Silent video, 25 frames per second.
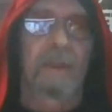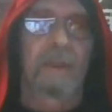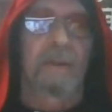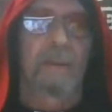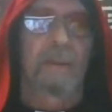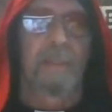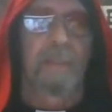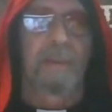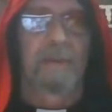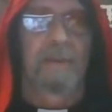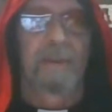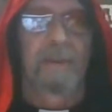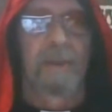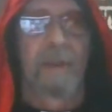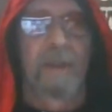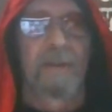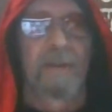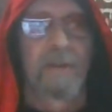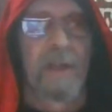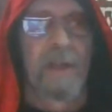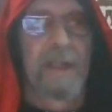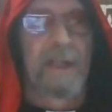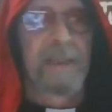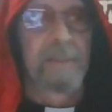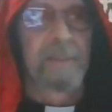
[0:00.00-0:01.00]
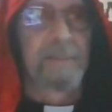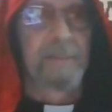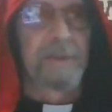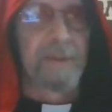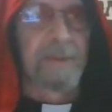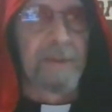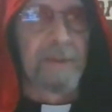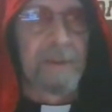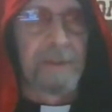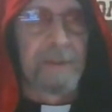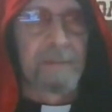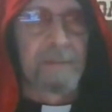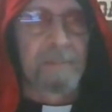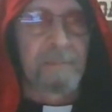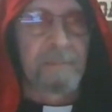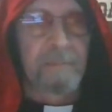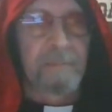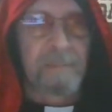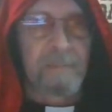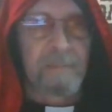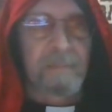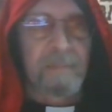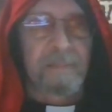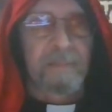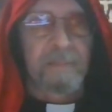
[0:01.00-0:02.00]
a couple of little other items.
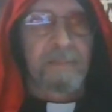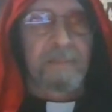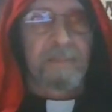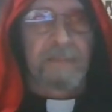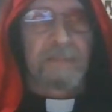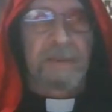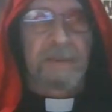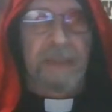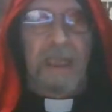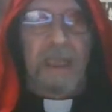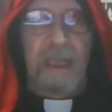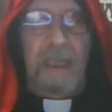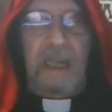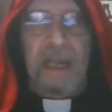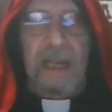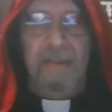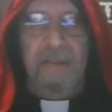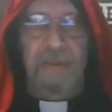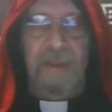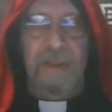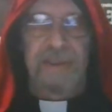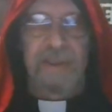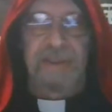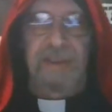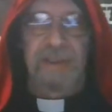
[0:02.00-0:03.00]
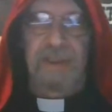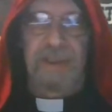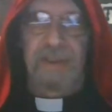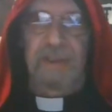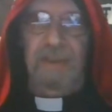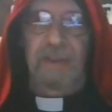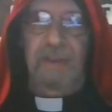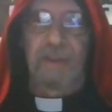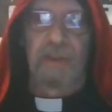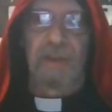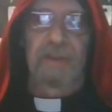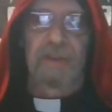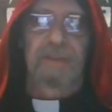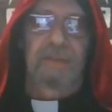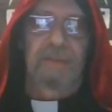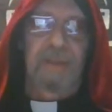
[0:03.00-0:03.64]
I've recently heard,